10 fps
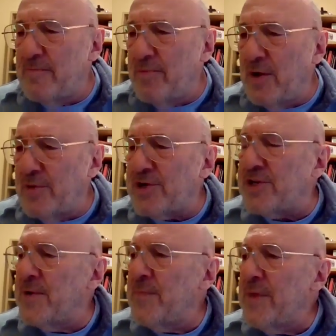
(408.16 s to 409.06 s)

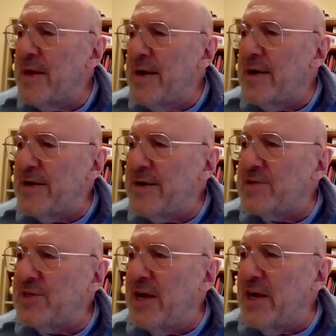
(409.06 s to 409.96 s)
published
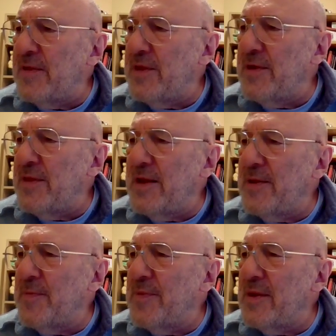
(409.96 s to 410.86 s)
saying that
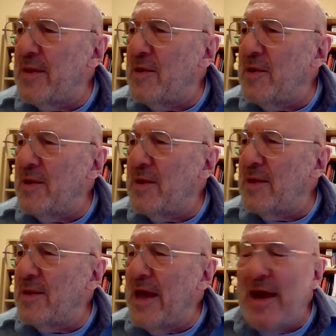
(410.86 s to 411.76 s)

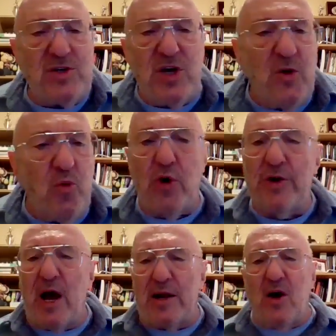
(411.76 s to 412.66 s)

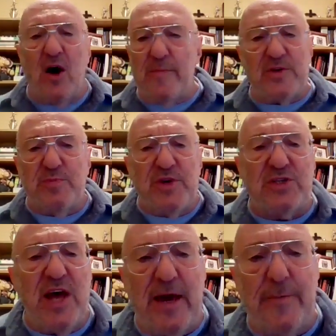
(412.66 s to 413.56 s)
antiwar.com is
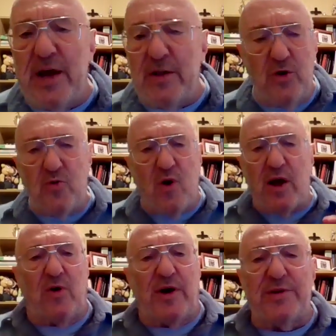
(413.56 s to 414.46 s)
misnamed, and Lew Rockwell